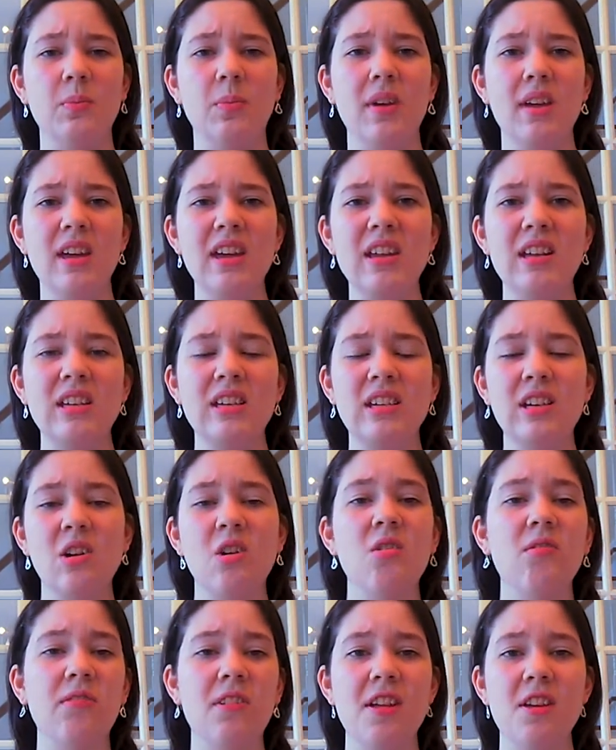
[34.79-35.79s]
but
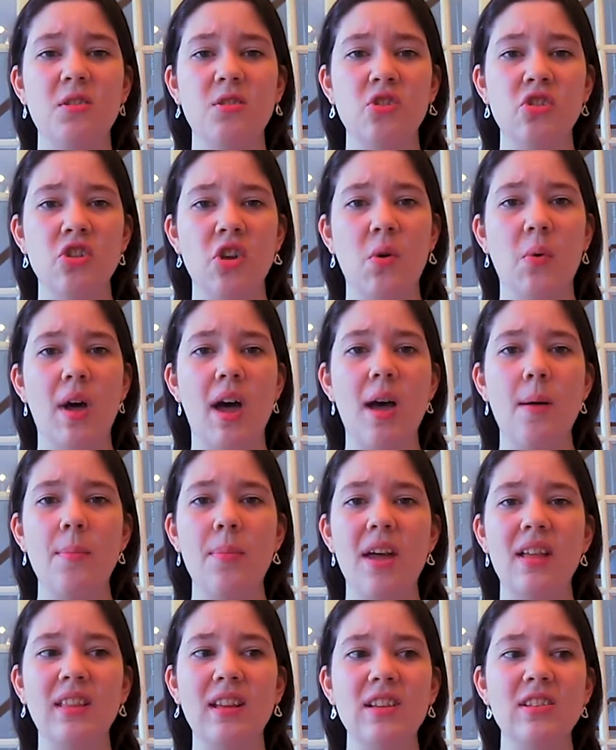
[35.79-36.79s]
hopefully it will show
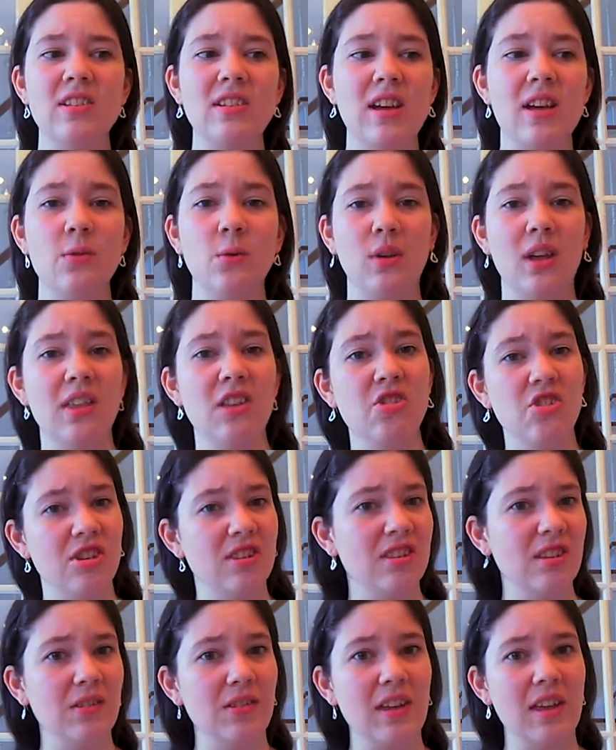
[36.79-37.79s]
up. At least you guys will get the
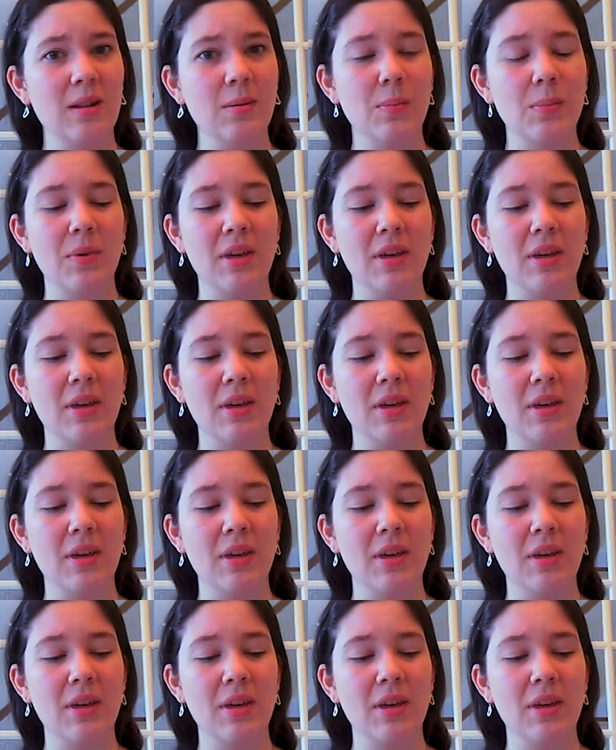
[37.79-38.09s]
gist of it.